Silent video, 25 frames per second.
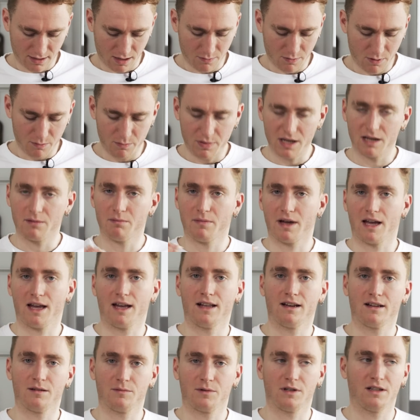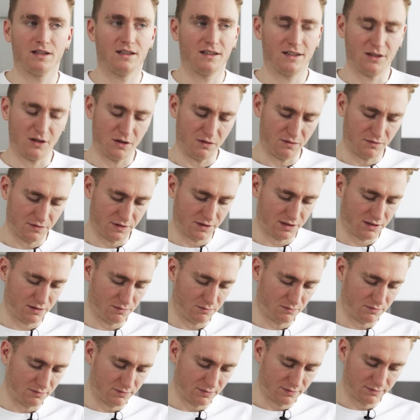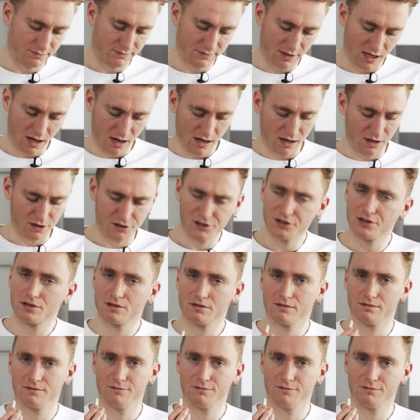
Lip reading: I'm a big man, I'm gonna go for some harsh